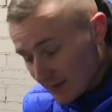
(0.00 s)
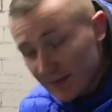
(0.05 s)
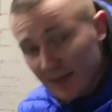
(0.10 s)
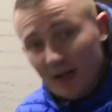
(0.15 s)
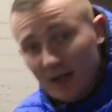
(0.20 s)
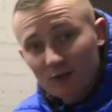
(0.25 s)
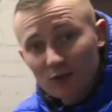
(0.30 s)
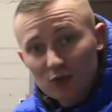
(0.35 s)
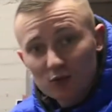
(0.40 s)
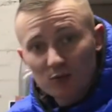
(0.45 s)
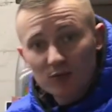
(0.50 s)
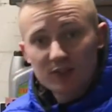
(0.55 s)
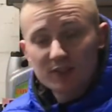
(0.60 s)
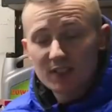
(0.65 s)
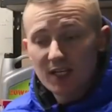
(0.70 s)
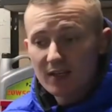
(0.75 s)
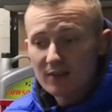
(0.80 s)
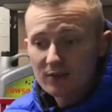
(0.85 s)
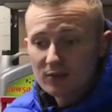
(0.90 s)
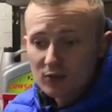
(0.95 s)
Now, I just want to
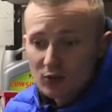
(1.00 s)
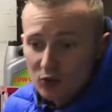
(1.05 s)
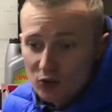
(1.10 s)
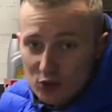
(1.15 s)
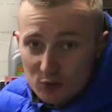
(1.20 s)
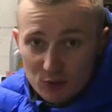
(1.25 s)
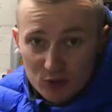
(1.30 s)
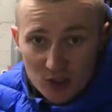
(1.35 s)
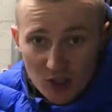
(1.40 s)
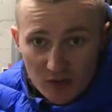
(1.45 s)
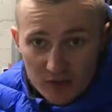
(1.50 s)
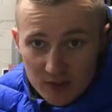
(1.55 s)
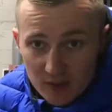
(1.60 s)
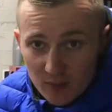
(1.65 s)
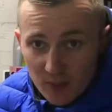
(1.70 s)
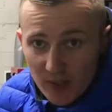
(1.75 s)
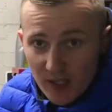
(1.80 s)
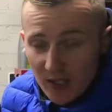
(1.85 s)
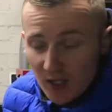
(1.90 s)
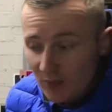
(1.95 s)
say this customer service
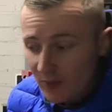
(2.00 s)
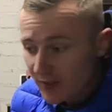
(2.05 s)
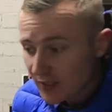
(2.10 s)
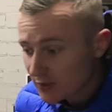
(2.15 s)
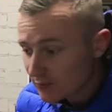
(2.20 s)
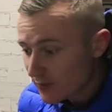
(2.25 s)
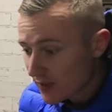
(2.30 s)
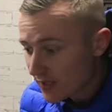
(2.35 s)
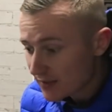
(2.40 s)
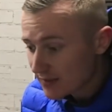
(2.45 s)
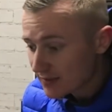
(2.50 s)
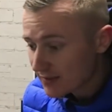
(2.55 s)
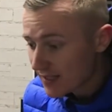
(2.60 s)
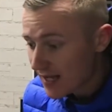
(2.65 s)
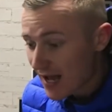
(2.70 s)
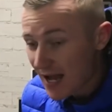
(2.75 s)
in P&L Mini Spares is